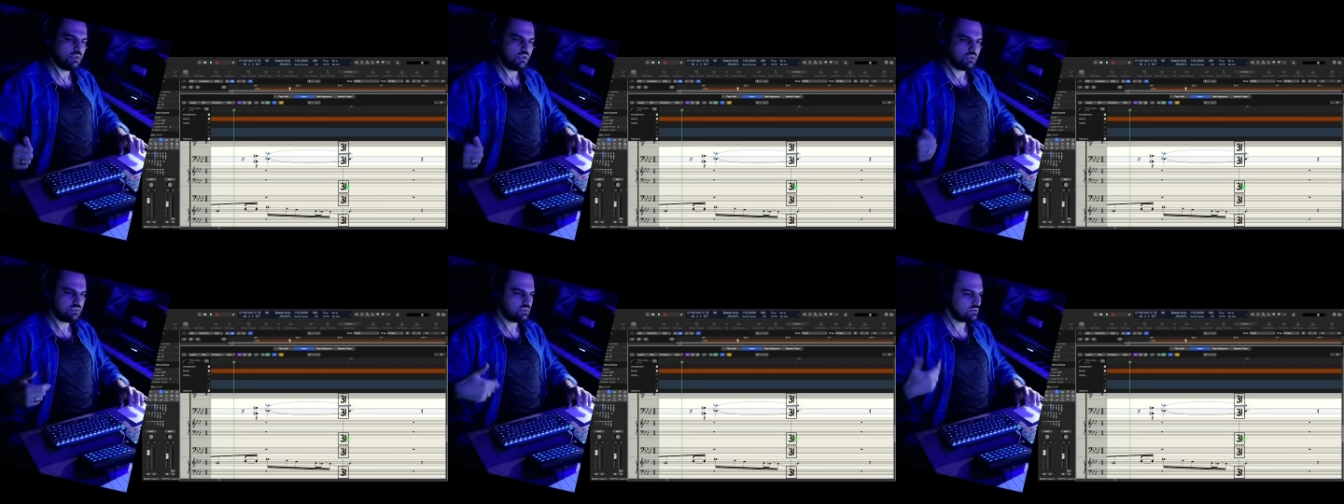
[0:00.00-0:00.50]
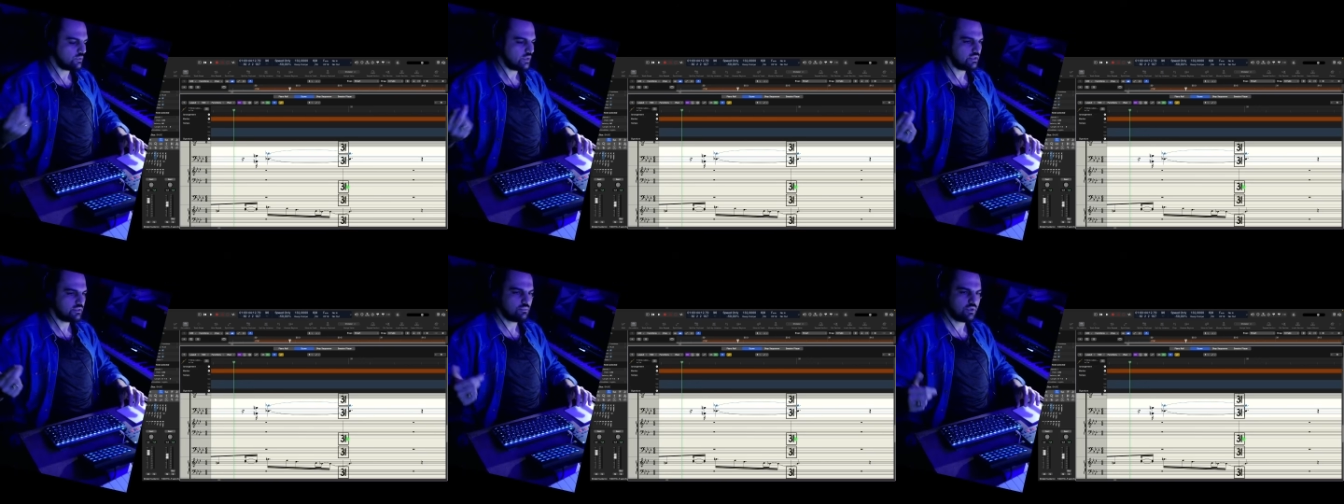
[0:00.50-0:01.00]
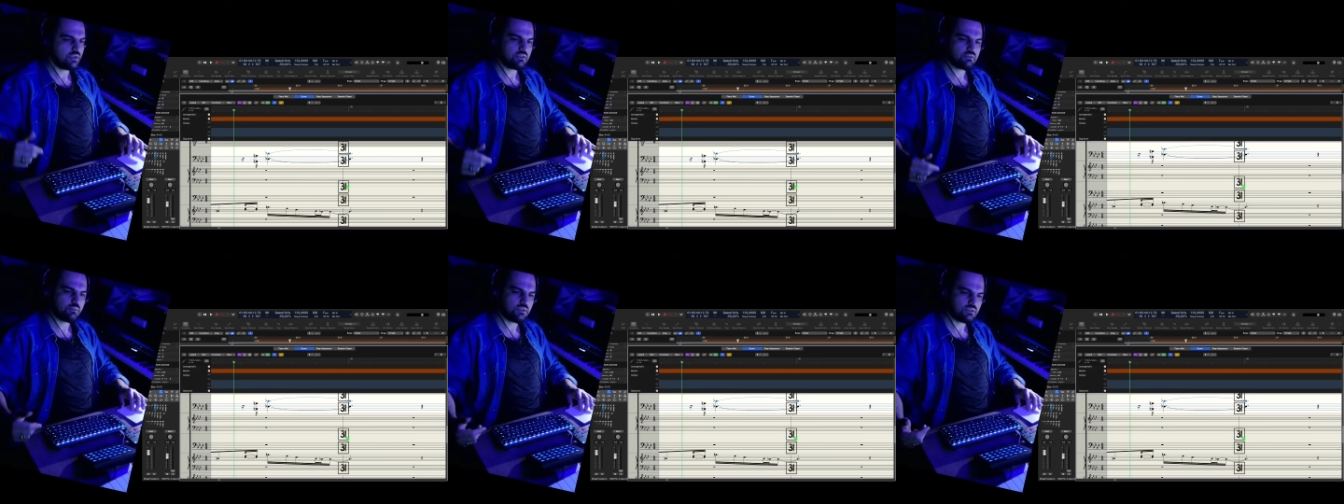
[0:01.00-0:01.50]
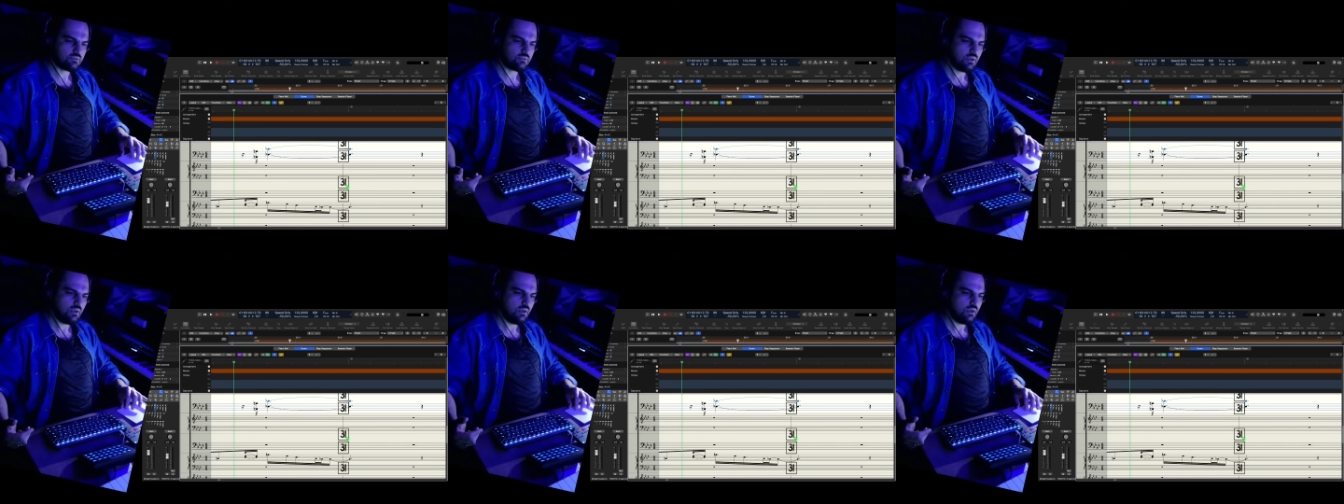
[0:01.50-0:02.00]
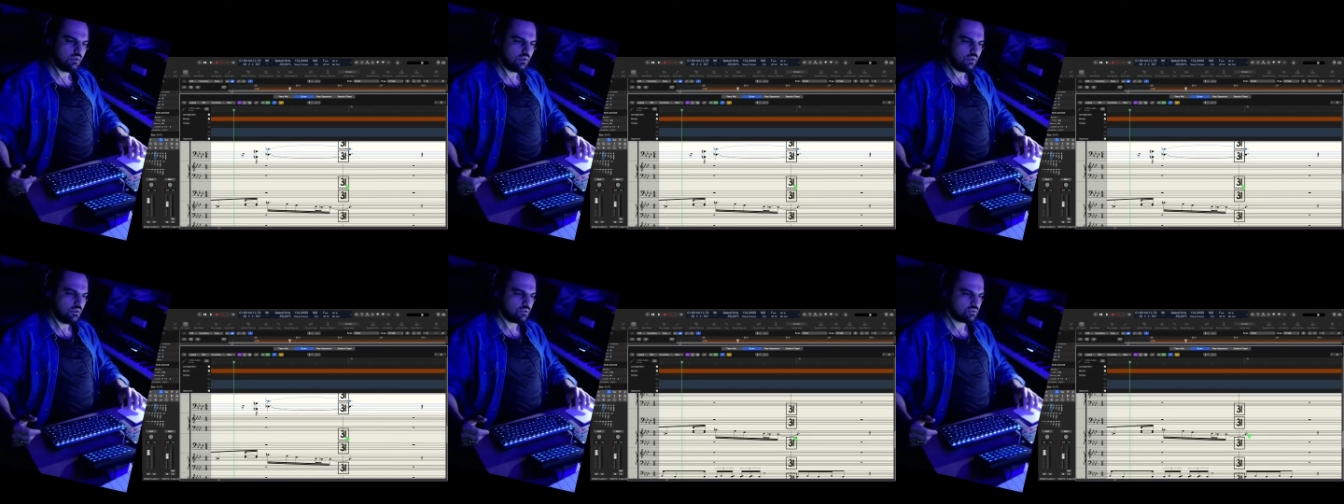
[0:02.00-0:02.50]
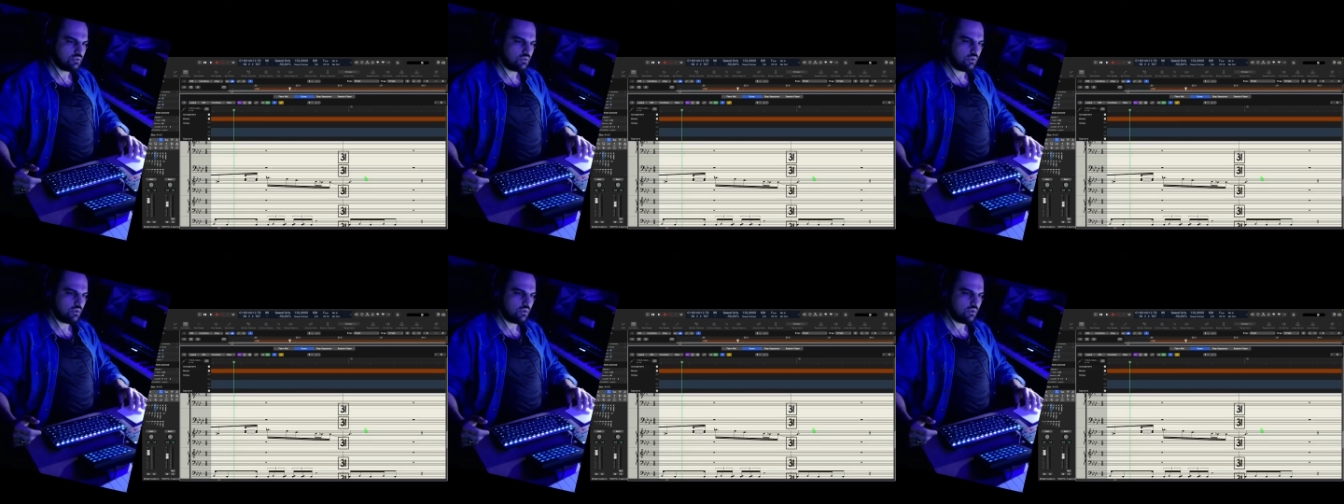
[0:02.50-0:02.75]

This is why it's more expensive. So